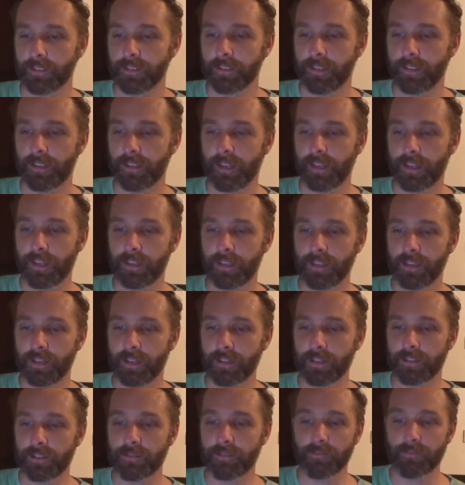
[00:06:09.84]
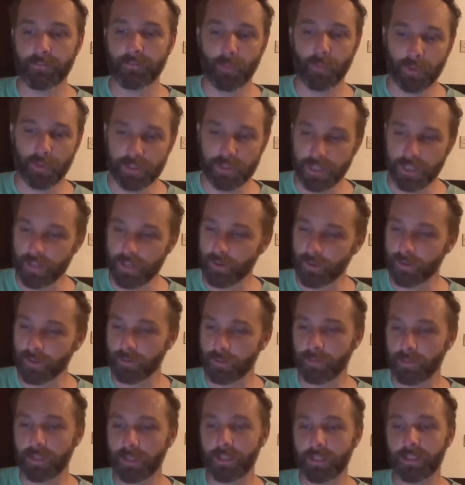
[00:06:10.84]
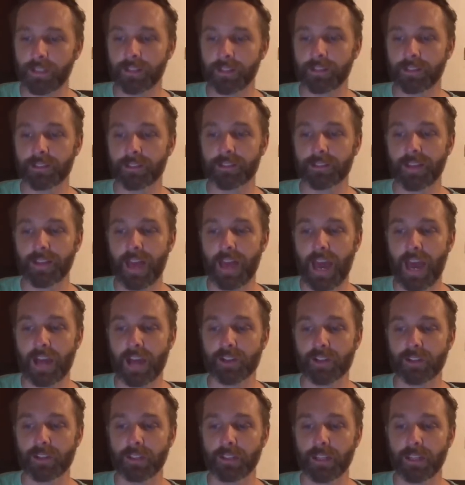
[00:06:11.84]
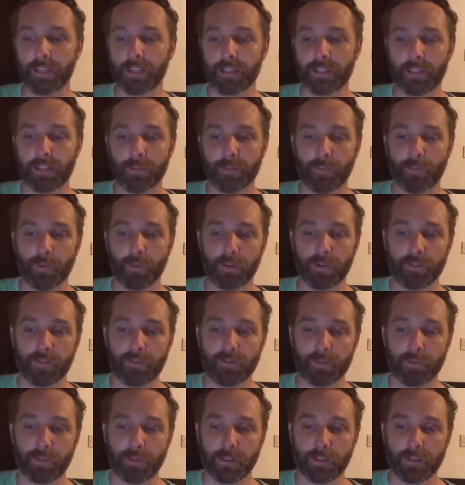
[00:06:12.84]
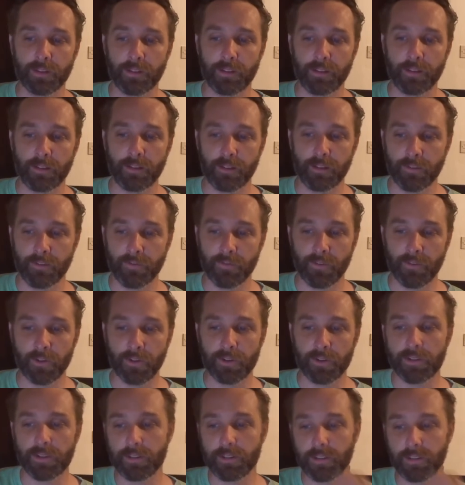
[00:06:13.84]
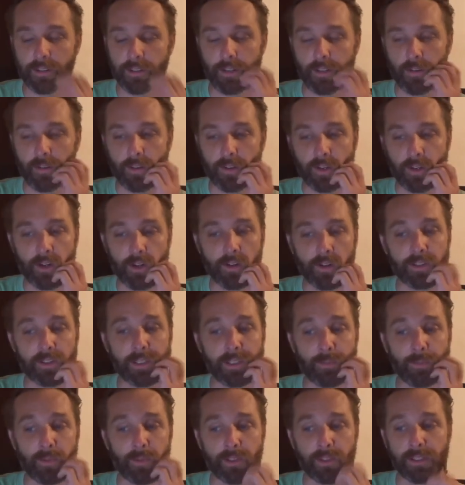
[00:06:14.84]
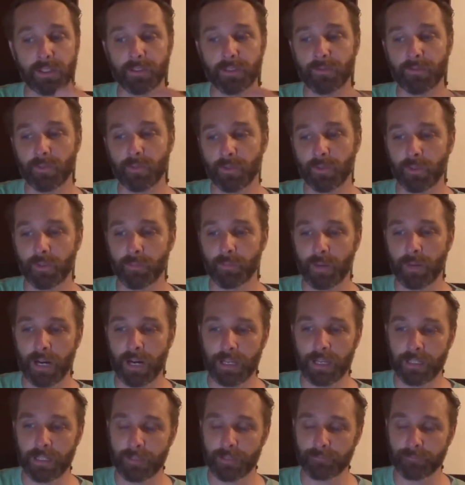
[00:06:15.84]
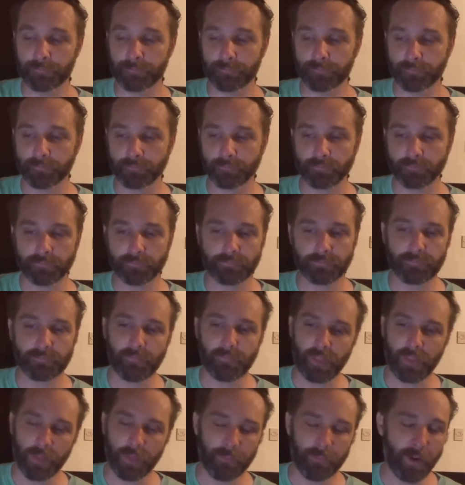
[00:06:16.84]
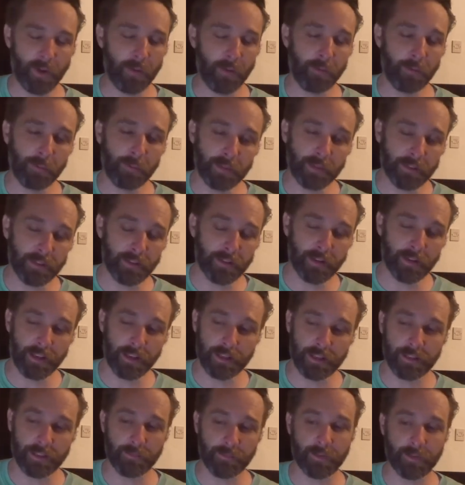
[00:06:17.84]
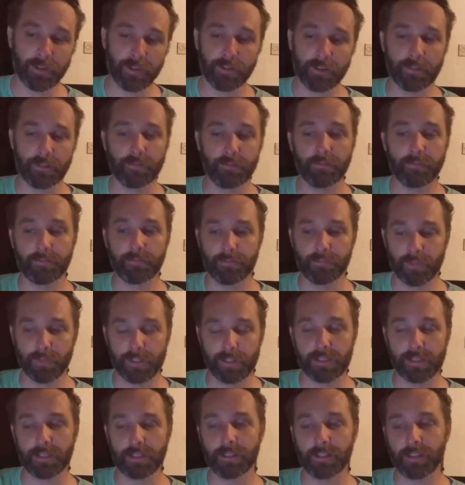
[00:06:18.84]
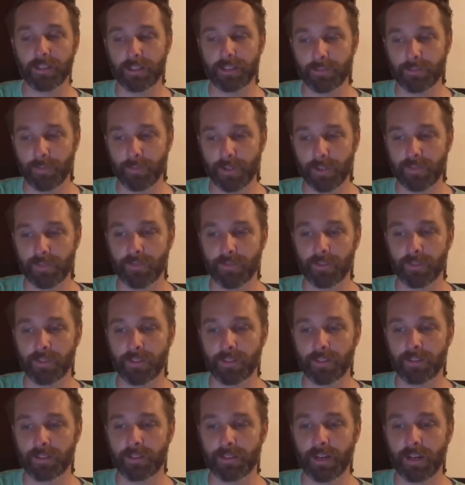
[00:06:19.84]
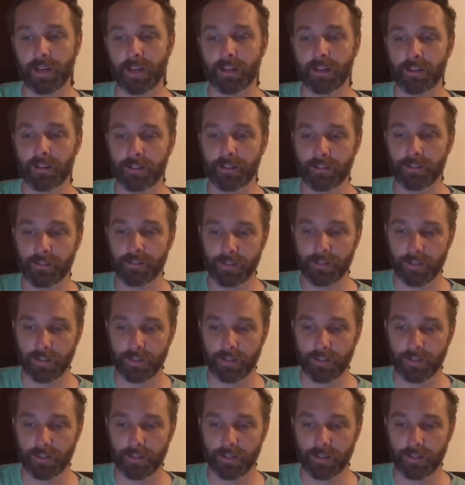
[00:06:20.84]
Then more stakeholder meetings, actually getting to the point of doing the first, the currency printing for the pilot, and probably you're going to end up printing as much for the entire